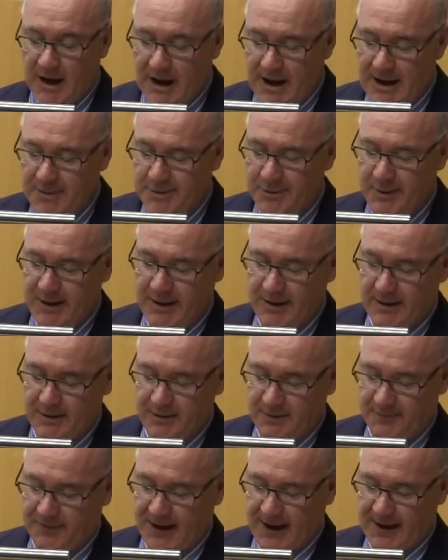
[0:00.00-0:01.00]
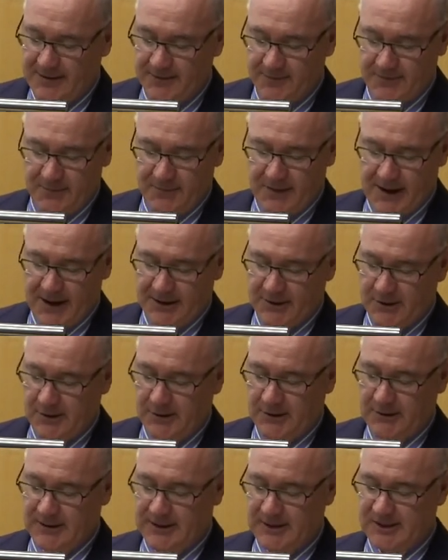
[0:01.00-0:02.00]
I think the fact of the
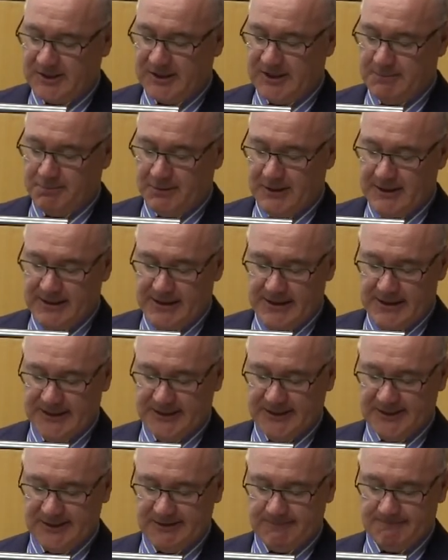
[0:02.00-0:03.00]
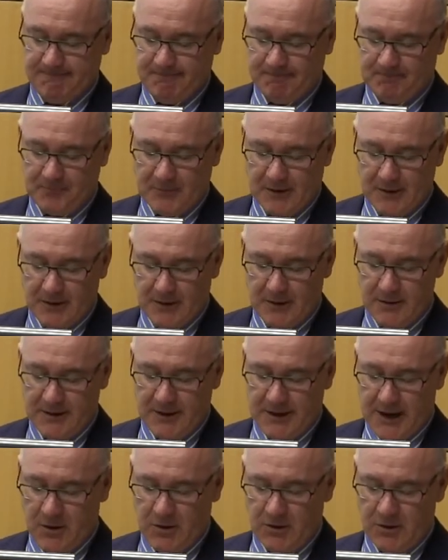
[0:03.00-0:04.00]
matter is simply this,
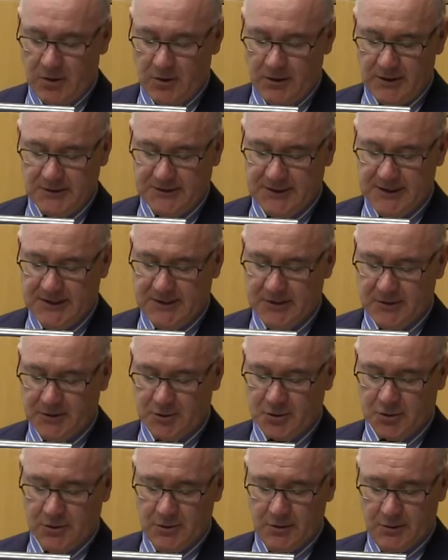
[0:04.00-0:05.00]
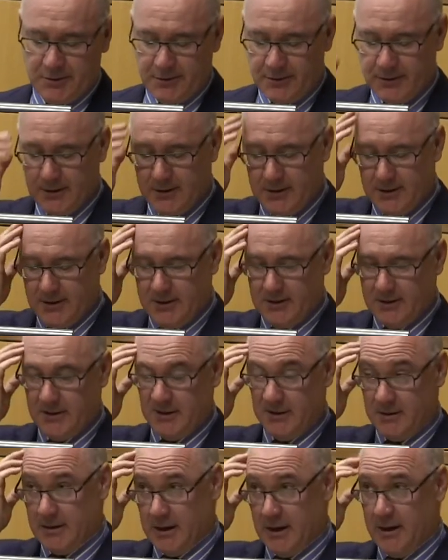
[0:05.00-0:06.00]
that our loyalty to the truth,
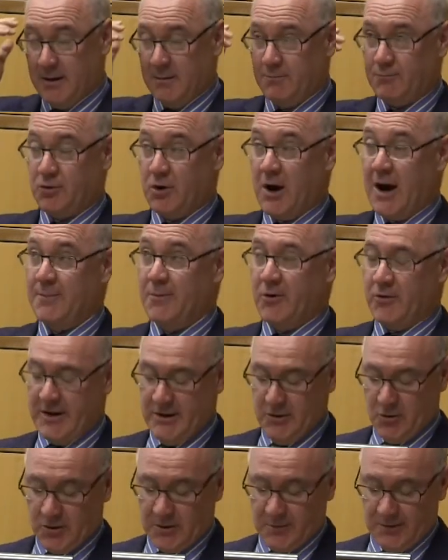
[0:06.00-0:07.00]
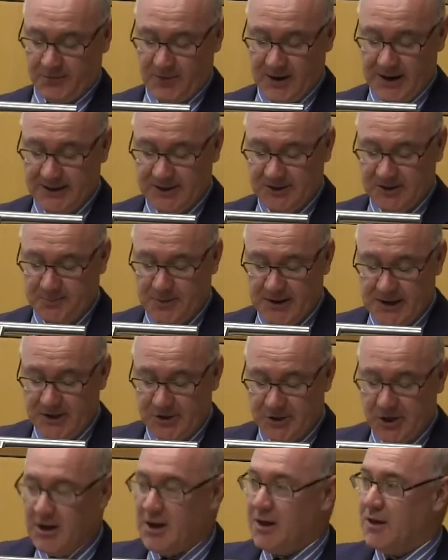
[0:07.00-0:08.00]
the primary norm of right
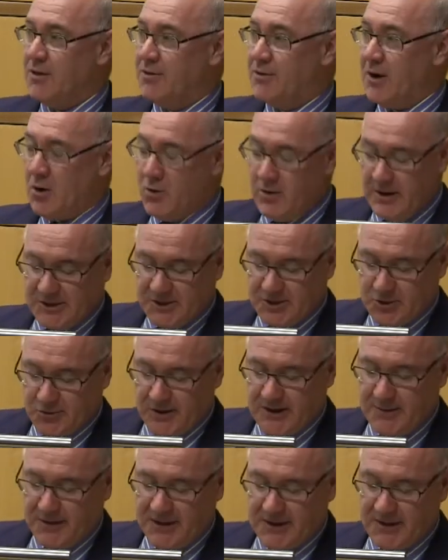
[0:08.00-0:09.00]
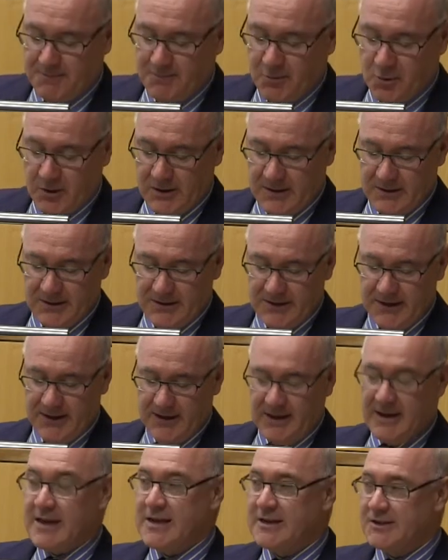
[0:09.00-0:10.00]
speech, though extremely important,
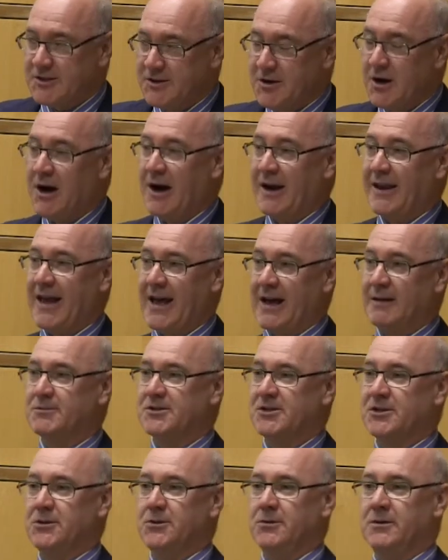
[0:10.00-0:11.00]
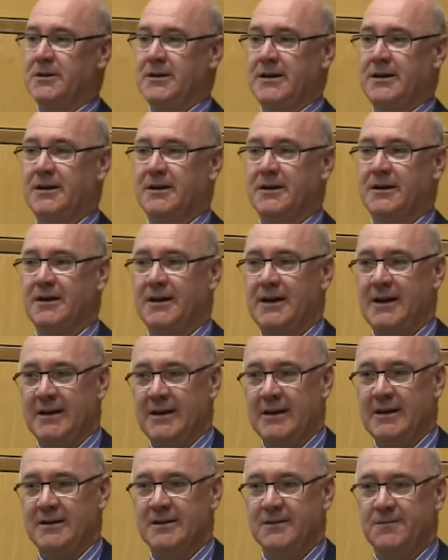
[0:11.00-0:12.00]
is not absolutely and
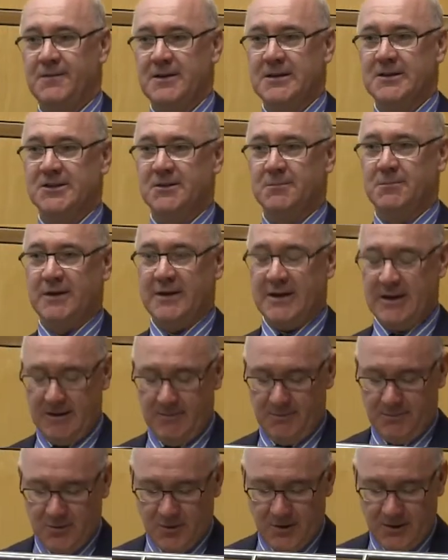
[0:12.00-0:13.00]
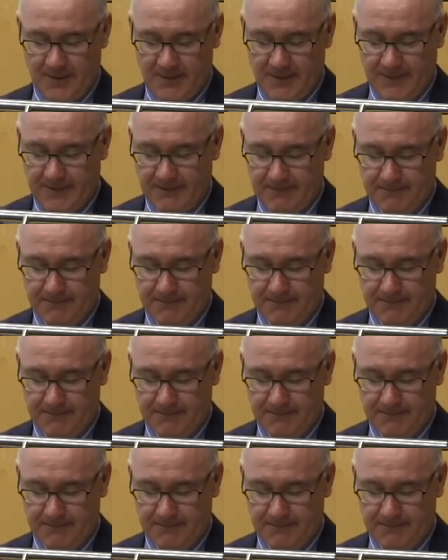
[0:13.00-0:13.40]
indefeasibly important.